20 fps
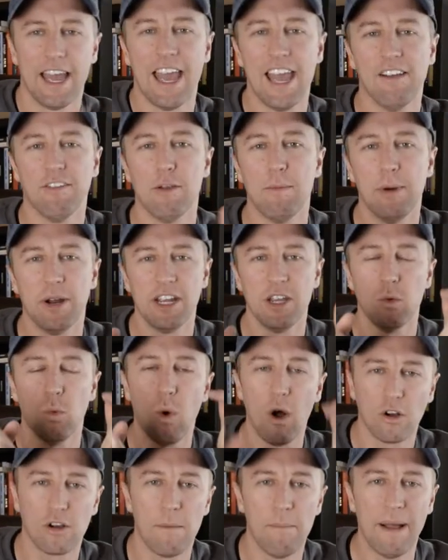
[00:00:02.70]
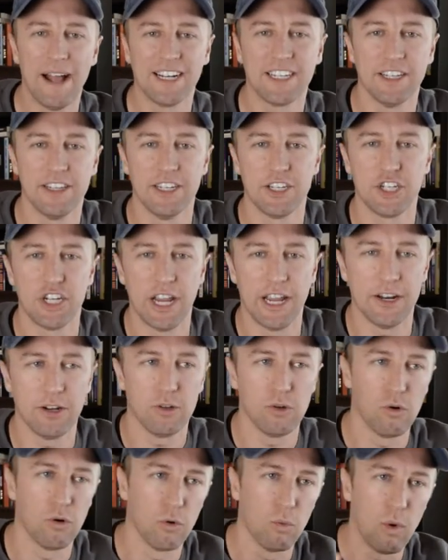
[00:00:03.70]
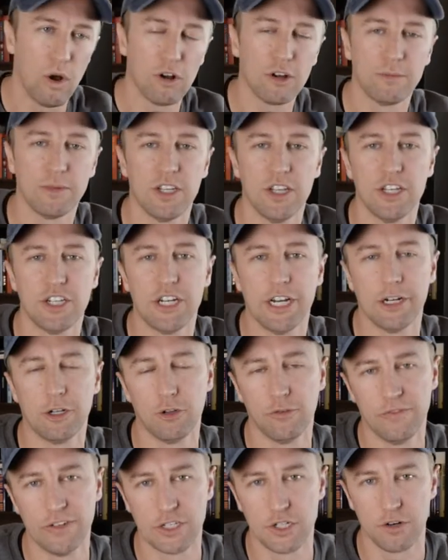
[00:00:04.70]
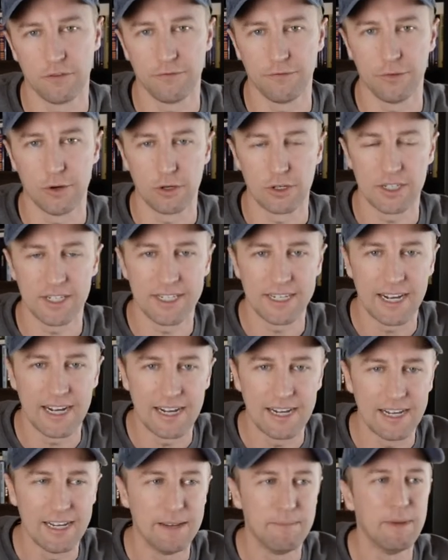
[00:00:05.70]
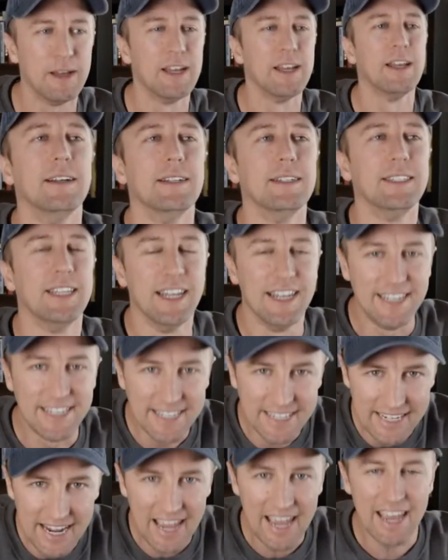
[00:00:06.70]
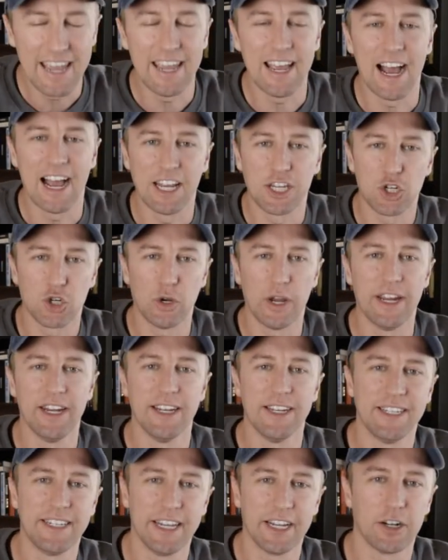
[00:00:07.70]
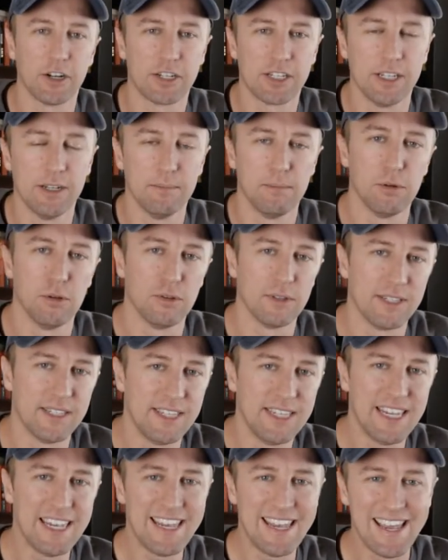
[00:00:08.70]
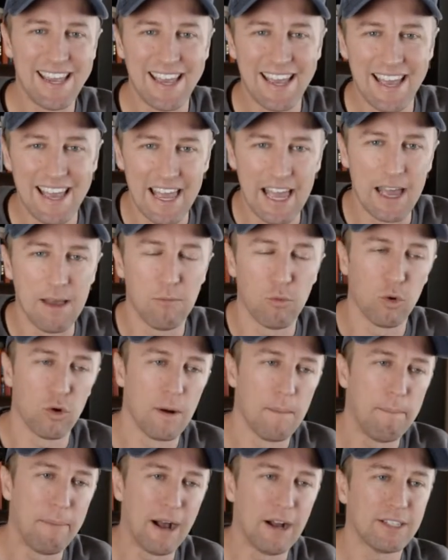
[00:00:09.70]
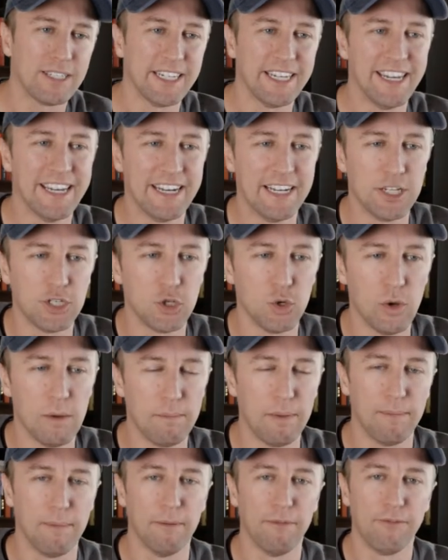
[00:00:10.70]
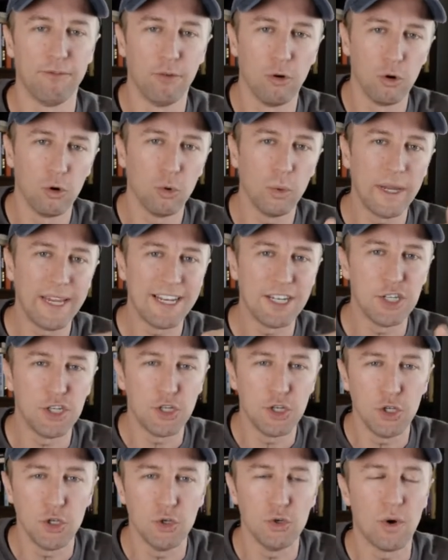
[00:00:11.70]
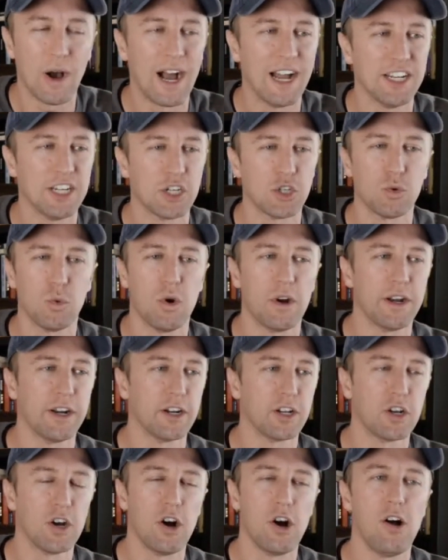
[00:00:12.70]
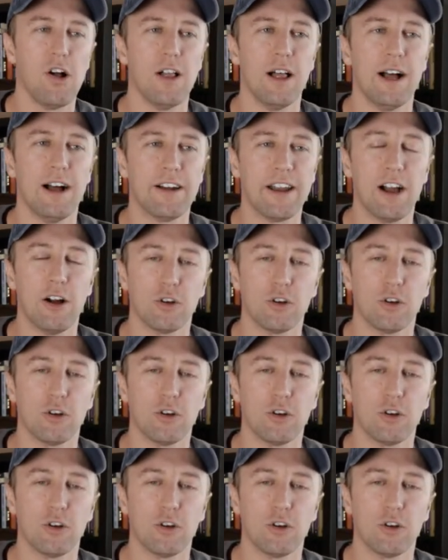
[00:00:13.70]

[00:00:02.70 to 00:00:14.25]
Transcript: everybody, welcome back to the channel, or welcome to the channel if it's your first time. Today I traded ticker symbol Z M. We're about to get into it, but before we do, I just wanted to call out how